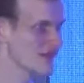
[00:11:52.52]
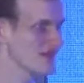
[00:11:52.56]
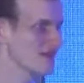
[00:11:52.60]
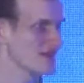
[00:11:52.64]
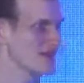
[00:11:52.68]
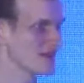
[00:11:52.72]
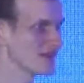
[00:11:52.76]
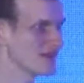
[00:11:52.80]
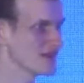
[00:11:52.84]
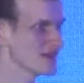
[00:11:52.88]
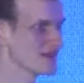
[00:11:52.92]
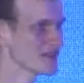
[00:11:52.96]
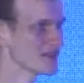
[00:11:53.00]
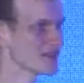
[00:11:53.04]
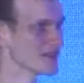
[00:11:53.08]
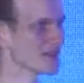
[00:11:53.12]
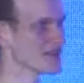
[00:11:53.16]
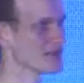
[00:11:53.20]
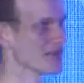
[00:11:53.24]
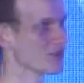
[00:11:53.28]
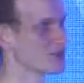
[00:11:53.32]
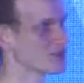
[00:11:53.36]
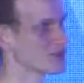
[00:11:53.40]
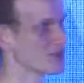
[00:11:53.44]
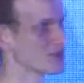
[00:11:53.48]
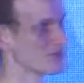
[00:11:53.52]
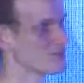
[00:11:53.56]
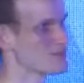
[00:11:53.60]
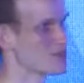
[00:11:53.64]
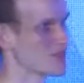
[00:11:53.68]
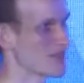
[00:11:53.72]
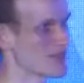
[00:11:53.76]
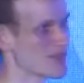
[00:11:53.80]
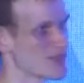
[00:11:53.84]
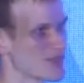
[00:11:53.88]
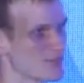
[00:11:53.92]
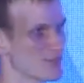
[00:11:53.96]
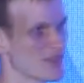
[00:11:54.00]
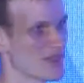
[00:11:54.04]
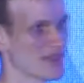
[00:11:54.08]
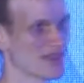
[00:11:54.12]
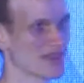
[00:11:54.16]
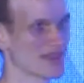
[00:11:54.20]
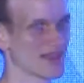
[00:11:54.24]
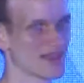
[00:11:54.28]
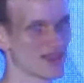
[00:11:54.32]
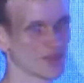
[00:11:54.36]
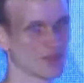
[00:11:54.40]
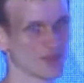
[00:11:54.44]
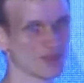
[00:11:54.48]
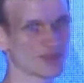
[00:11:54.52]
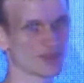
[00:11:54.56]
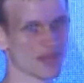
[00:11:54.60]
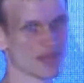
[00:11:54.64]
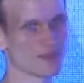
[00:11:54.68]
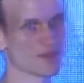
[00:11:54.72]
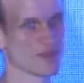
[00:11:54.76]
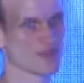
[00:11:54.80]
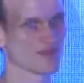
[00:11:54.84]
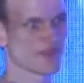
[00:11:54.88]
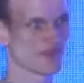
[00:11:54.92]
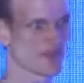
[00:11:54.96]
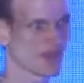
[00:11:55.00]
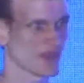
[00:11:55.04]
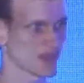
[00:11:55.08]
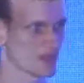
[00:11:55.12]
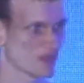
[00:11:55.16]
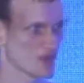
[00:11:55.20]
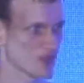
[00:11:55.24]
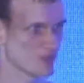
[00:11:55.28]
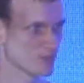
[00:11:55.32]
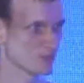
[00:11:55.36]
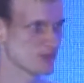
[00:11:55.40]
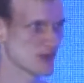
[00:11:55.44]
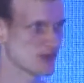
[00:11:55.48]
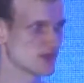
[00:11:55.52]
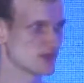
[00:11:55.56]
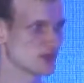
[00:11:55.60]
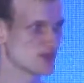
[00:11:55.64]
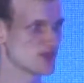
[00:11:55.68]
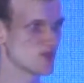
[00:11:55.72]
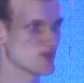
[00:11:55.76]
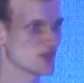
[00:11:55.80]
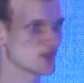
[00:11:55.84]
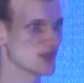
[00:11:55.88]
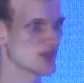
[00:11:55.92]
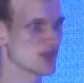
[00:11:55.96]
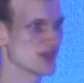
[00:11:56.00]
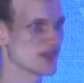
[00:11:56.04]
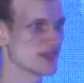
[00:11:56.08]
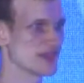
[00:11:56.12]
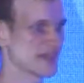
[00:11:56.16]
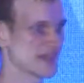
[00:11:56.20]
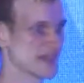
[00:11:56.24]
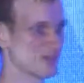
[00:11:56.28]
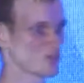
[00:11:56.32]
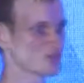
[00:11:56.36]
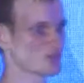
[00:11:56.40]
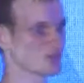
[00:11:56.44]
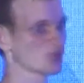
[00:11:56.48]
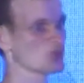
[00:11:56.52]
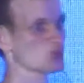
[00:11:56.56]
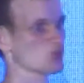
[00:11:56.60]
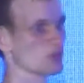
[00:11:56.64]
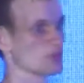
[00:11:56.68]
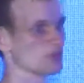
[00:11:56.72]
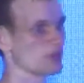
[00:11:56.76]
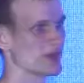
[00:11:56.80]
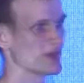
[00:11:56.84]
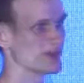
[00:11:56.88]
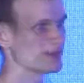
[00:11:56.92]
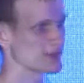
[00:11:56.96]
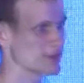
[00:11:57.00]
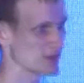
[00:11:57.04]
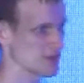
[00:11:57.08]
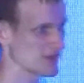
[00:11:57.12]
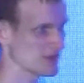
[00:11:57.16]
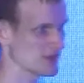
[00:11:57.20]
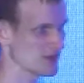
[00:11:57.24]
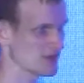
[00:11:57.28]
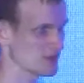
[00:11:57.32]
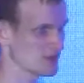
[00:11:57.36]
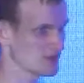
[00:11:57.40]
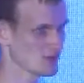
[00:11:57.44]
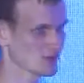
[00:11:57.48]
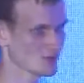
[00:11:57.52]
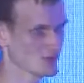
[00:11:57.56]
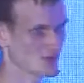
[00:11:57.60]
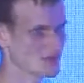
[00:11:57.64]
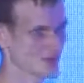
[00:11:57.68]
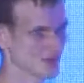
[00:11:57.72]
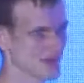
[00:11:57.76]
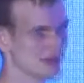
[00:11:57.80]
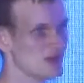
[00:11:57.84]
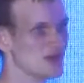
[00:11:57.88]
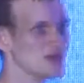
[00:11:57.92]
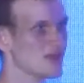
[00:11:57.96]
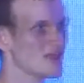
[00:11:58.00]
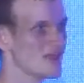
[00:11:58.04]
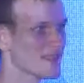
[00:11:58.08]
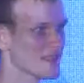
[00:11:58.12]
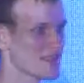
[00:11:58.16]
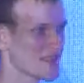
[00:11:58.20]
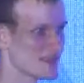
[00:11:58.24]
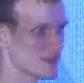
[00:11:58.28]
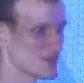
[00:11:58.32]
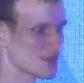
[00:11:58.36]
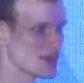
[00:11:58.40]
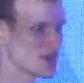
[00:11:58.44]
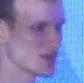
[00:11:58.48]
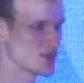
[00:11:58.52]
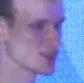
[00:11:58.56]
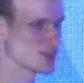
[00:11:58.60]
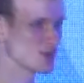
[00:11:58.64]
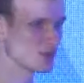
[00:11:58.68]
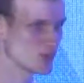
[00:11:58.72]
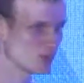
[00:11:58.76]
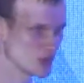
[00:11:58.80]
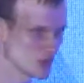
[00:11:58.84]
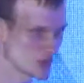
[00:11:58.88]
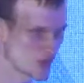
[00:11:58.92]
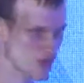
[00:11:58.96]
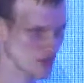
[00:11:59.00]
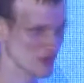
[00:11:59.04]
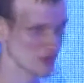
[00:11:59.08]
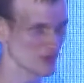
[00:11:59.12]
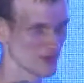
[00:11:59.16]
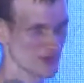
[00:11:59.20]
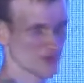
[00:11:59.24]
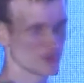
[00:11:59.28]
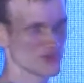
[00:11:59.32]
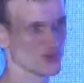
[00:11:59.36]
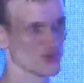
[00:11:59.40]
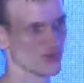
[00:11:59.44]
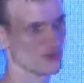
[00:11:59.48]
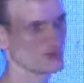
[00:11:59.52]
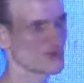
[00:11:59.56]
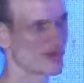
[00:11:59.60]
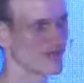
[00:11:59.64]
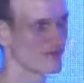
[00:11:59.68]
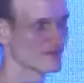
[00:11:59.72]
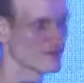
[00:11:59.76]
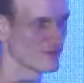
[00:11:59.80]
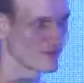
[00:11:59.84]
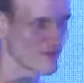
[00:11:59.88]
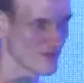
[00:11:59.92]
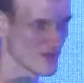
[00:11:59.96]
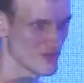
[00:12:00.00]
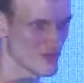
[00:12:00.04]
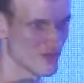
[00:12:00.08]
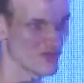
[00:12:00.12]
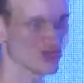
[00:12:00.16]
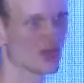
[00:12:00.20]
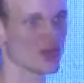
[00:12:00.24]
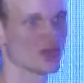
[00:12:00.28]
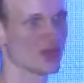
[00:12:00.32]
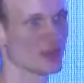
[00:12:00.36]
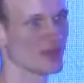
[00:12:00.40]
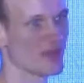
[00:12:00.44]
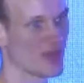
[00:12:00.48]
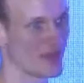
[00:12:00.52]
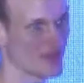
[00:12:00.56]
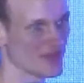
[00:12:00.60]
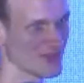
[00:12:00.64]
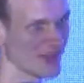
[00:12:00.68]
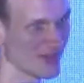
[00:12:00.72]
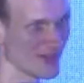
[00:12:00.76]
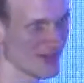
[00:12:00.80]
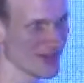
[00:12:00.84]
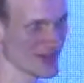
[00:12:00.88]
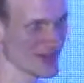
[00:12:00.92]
And account objects, once again, two types of accounts. One of them is just an account controlled by a person or some external user, controlled by a fridge, controlled by a dog.